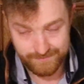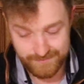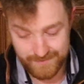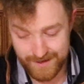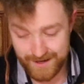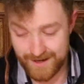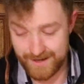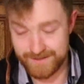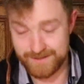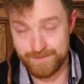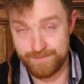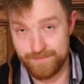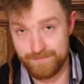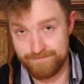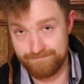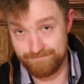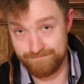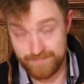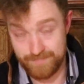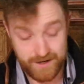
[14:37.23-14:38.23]
I had to
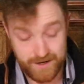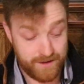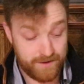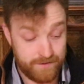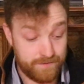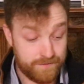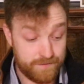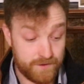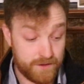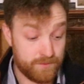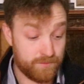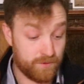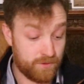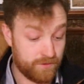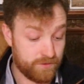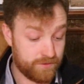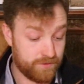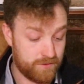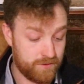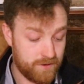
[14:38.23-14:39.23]
buy for the
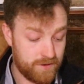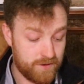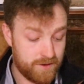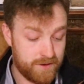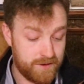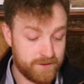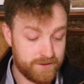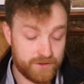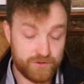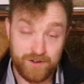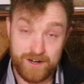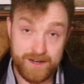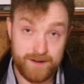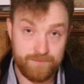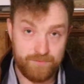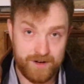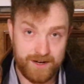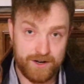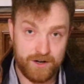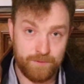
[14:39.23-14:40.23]
boat to try and
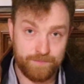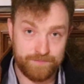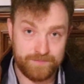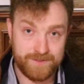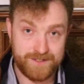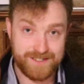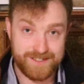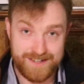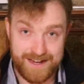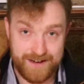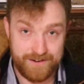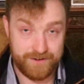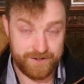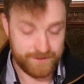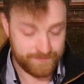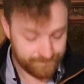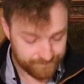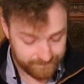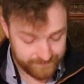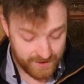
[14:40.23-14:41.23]
bring it up to standard.